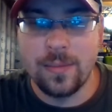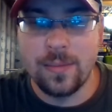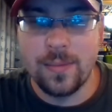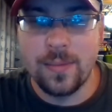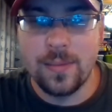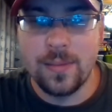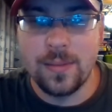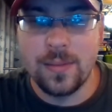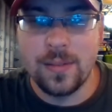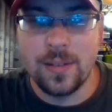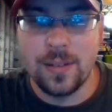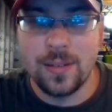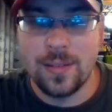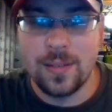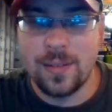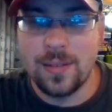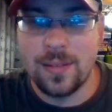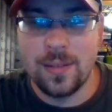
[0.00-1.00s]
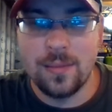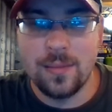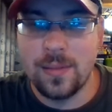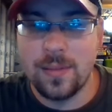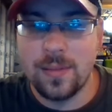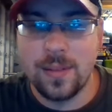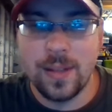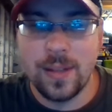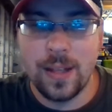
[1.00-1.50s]
just
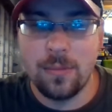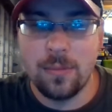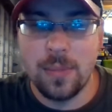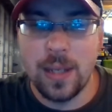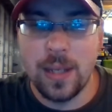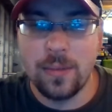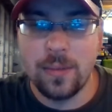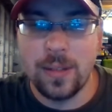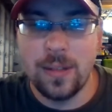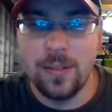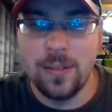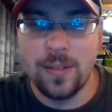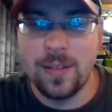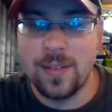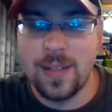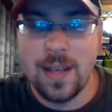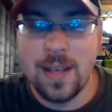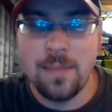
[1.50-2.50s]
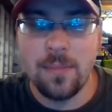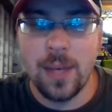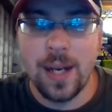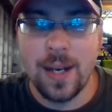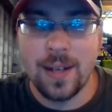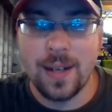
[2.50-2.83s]
they would be able to use the same box